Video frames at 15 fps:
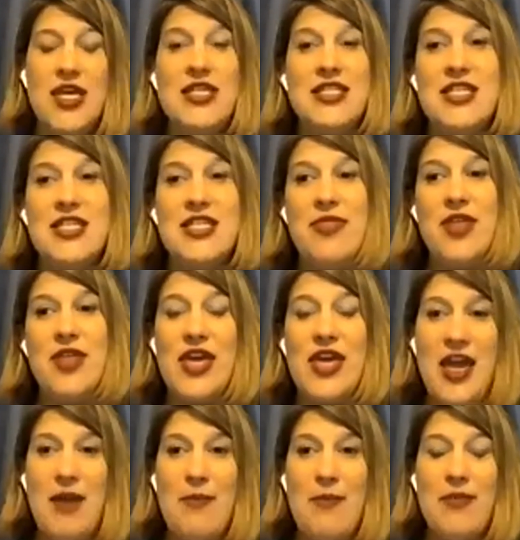Same thing
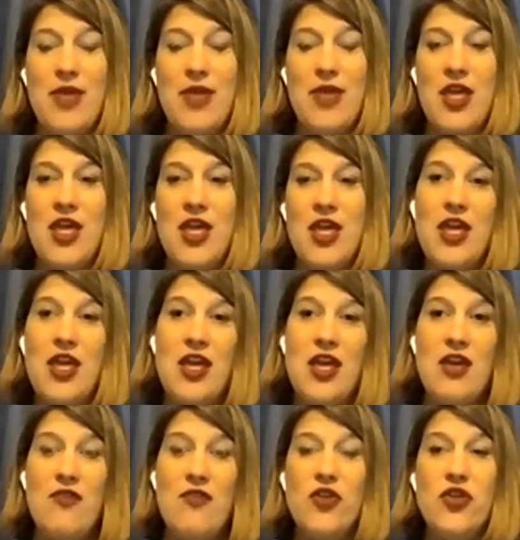with a game.
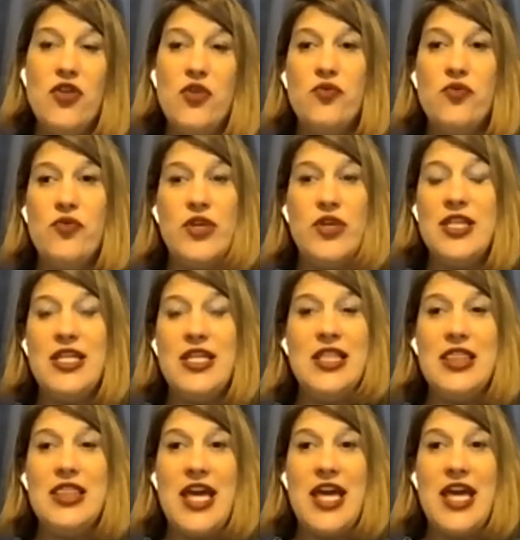If you really
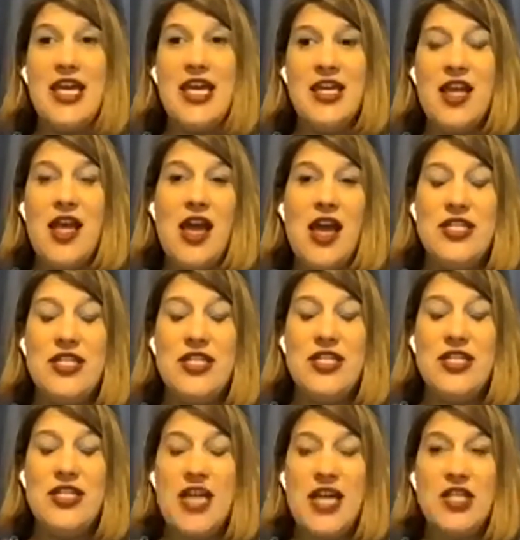like it and
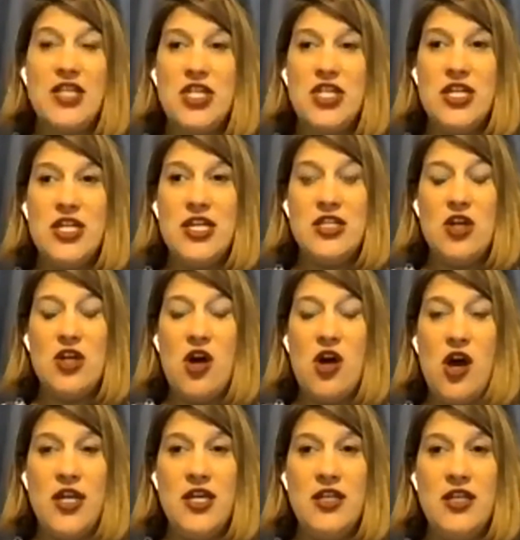your attention is
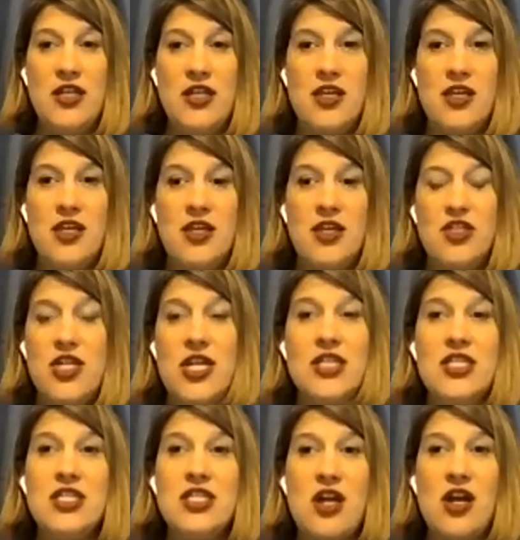on it,
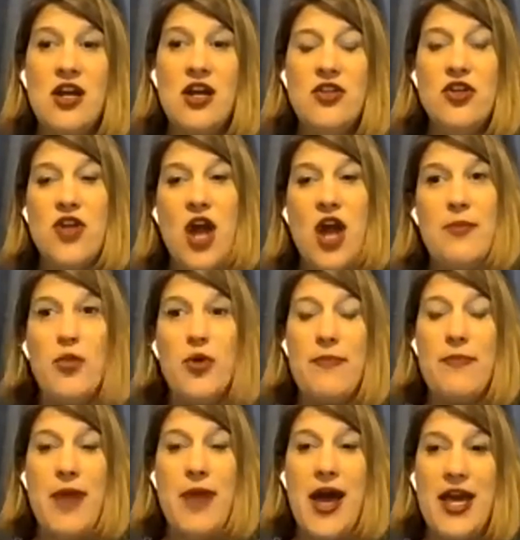chances are you're not
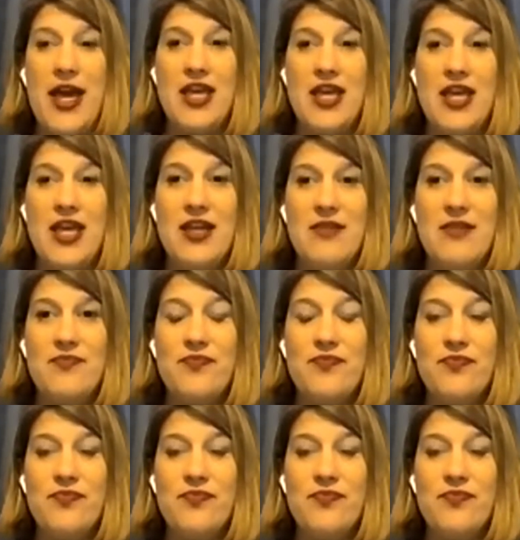feeling bored by it.